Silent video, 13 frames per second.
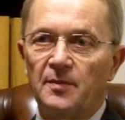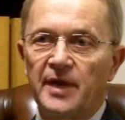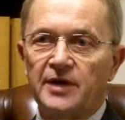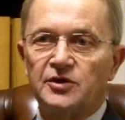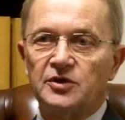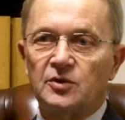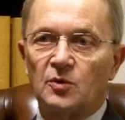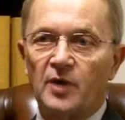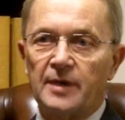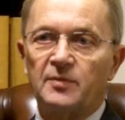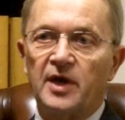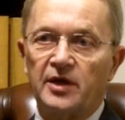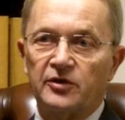managing the
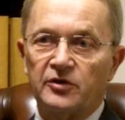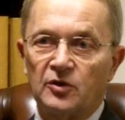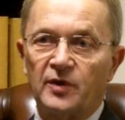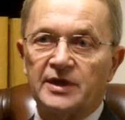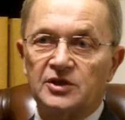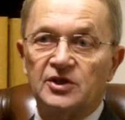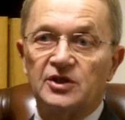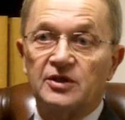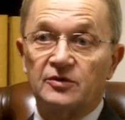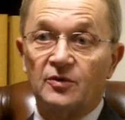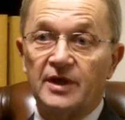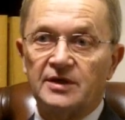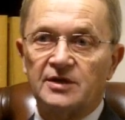right pilot in the right seat
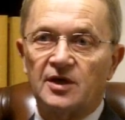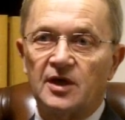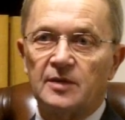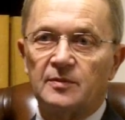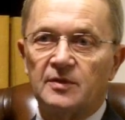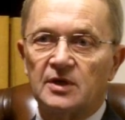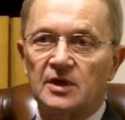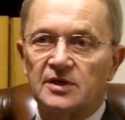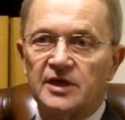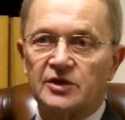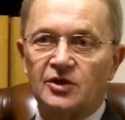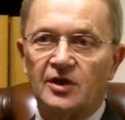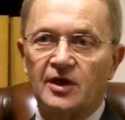at the right time
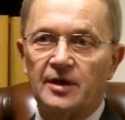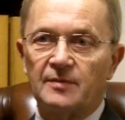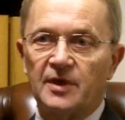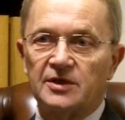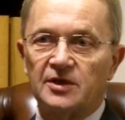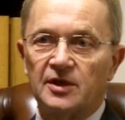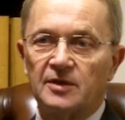takes a lot of my